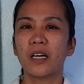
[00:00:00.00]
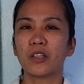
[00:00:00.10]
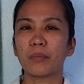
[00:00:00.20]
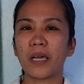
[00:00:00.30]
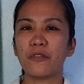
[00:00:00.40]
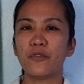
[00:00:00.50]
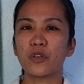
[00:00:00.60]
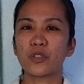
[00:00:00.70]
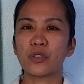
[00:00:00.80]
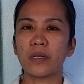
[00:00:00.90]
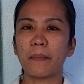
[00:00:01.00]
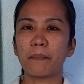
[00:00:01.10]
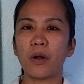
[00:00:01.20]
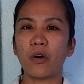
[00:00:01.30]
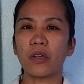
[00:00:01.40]
To my future
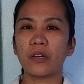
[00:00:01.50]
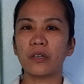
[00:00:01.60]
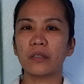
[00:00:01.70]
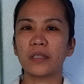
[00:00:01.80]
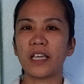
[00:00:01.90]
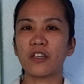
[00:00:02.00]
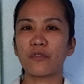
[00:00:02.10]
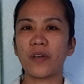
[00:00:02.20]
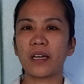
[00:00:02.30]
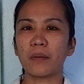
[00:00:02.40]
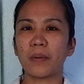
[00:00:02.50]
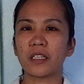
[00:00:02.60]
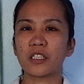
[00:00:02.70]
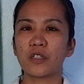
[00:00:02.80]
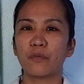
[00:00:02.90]
employer, thank you very
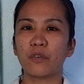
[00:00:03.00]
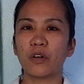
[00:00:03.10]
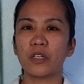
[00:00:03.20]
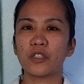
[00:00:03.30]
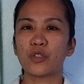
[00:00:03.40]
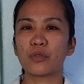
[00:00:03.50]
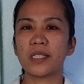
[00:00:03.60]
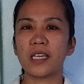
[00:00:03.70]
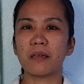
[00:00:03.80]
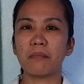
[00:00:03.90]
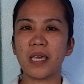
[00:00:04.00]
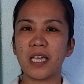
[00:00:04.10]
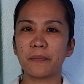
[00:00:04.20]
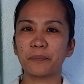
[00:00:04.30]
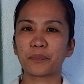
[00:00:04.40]
much for choosing
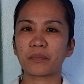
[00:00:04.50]
me.